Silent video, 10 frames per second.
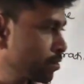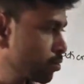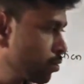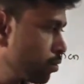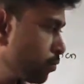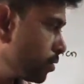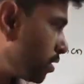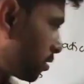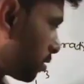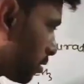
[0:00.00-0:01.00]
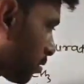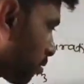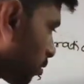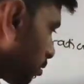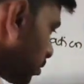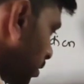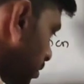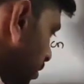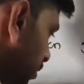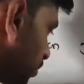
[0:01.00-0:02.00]
So we call
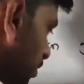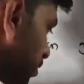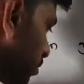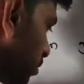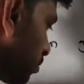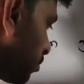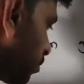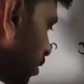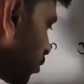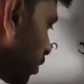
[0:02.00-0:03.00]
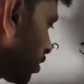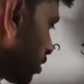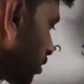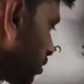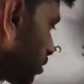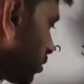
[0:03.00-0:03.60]
this step as a mercuration.